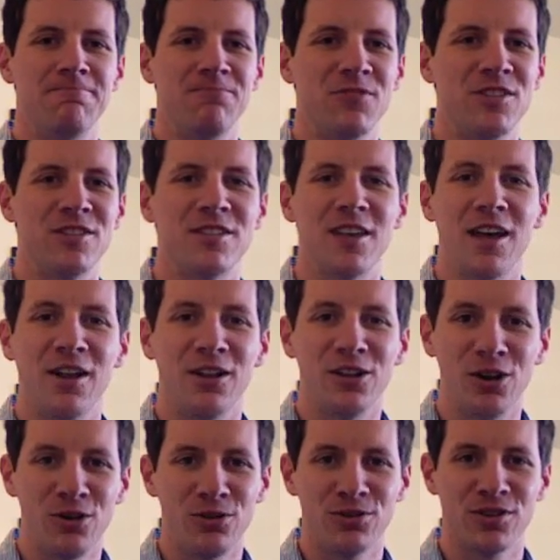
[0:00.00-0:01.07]
sell
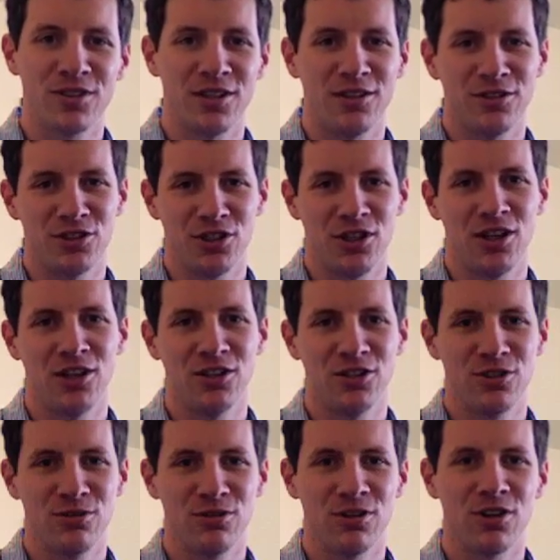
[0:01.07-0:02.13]
wholesale change
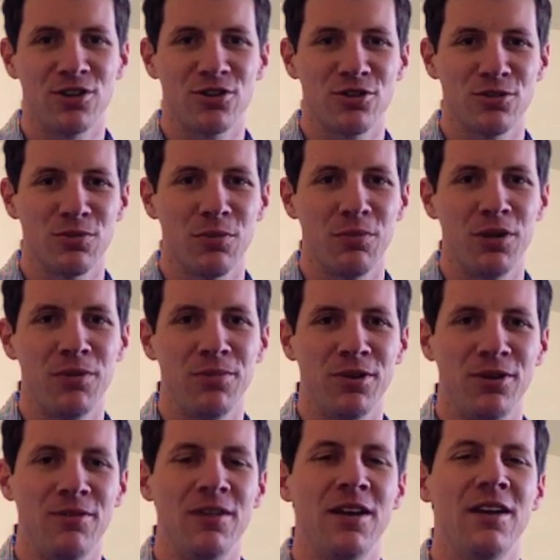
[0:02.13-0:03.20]
to a large group of
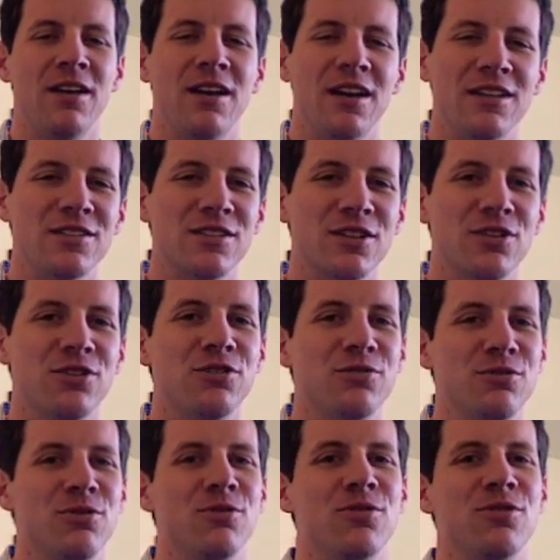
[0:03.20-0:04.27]
people has to go
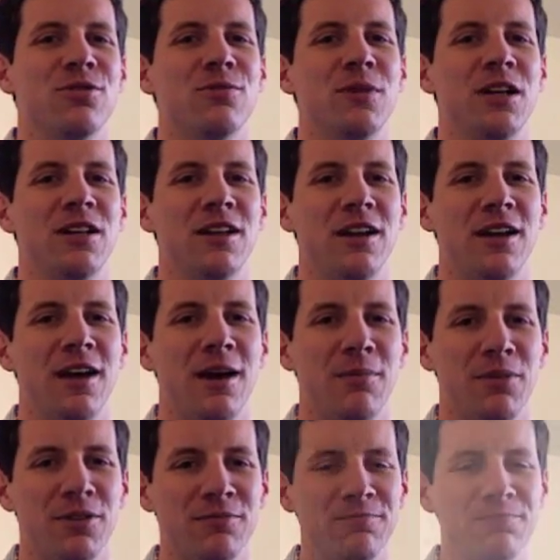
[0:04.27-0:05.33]
through in order to make that happen.